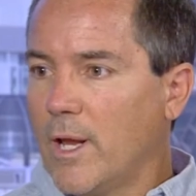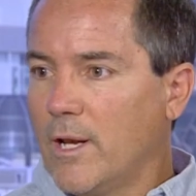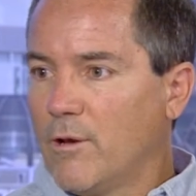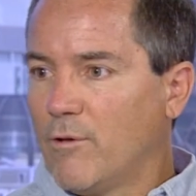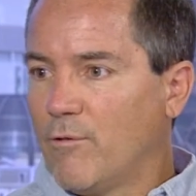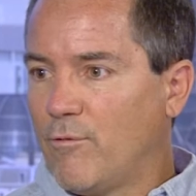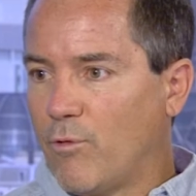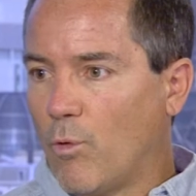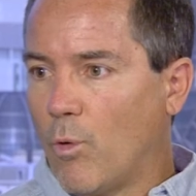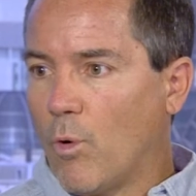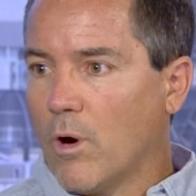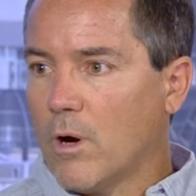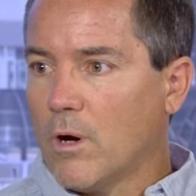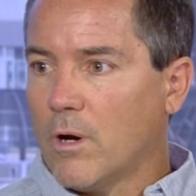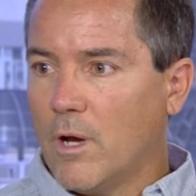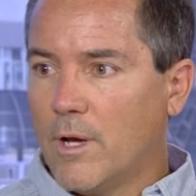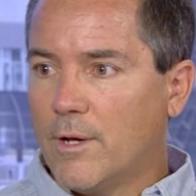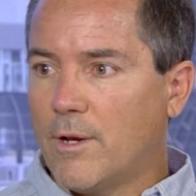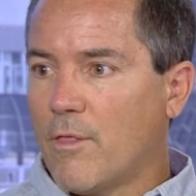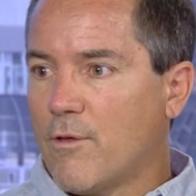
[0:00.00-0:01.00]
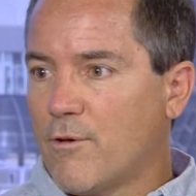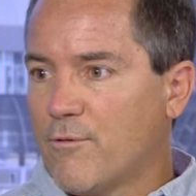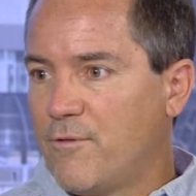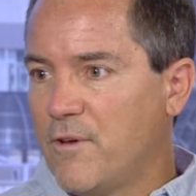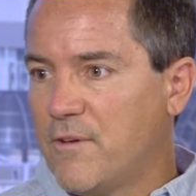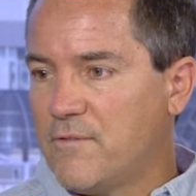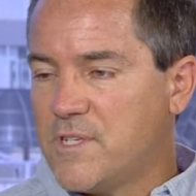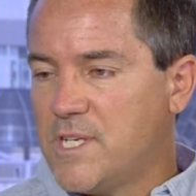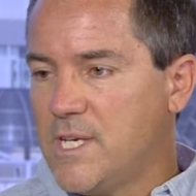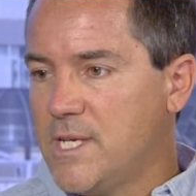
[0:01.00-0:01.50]
it for another
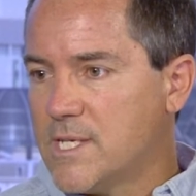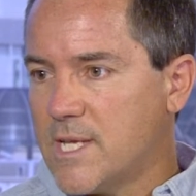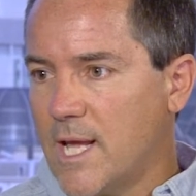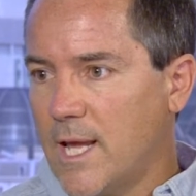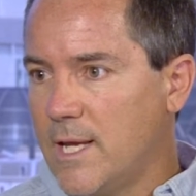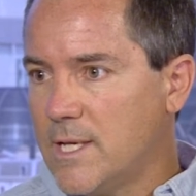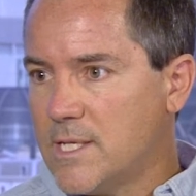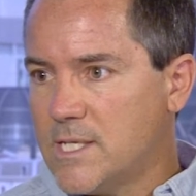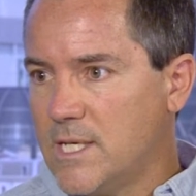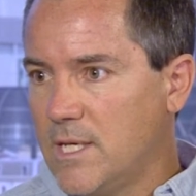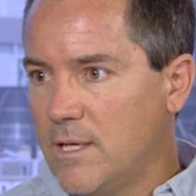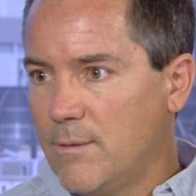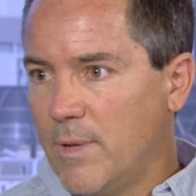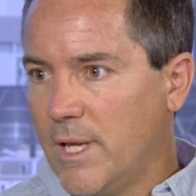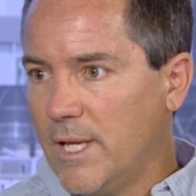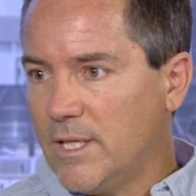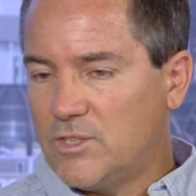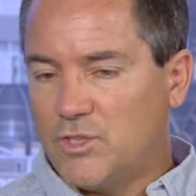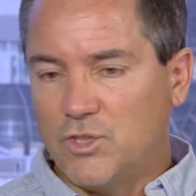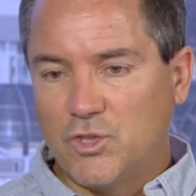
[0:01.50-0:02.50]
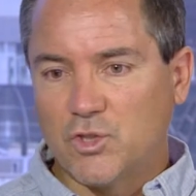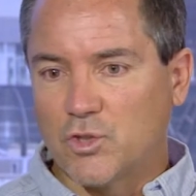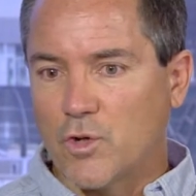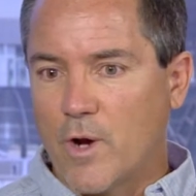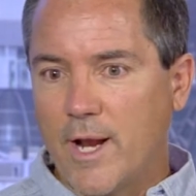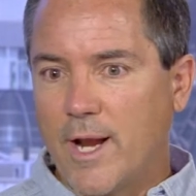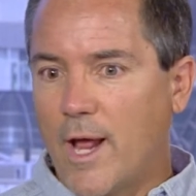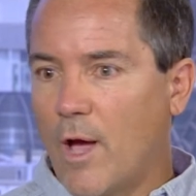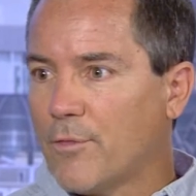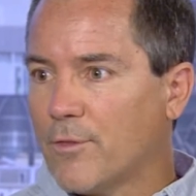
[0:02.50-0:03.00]
15 to 18 minutes. You
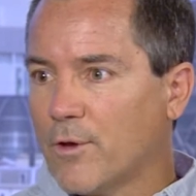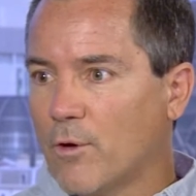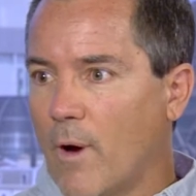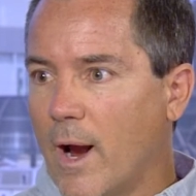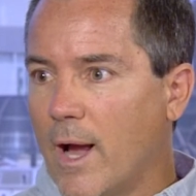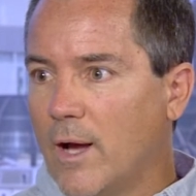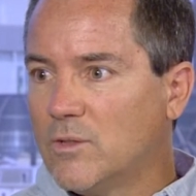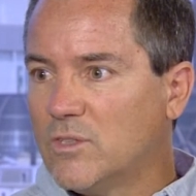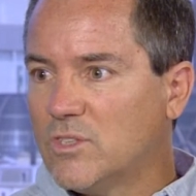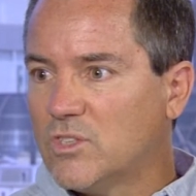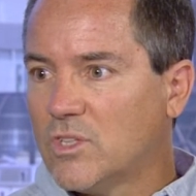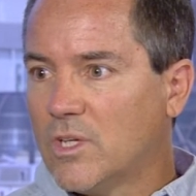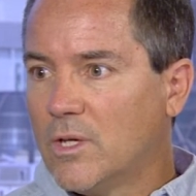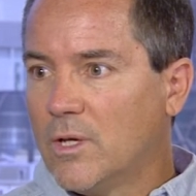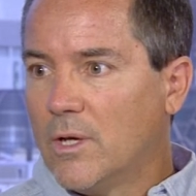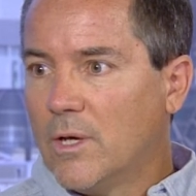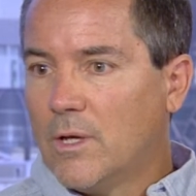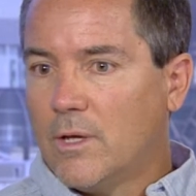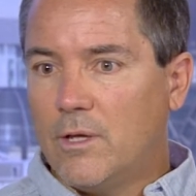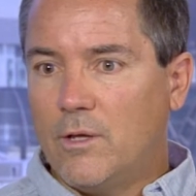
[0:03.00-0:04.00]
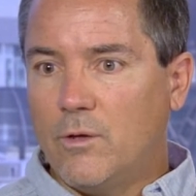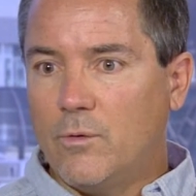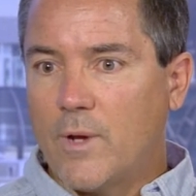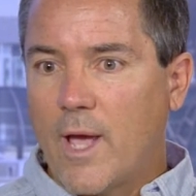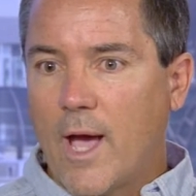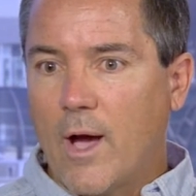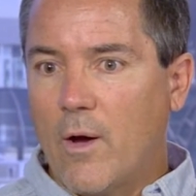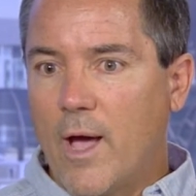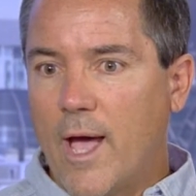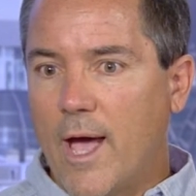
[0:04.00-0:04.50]
strain out the grounds. You
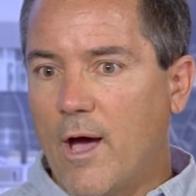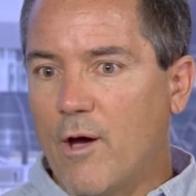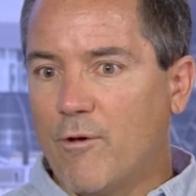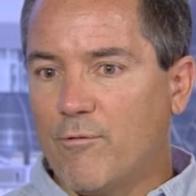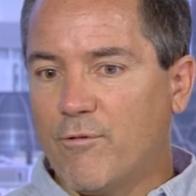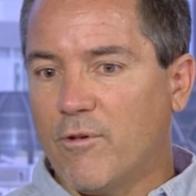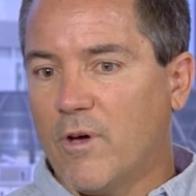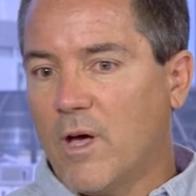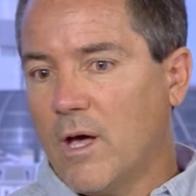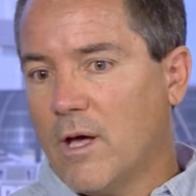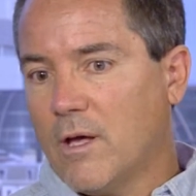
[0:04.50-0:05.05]
now have,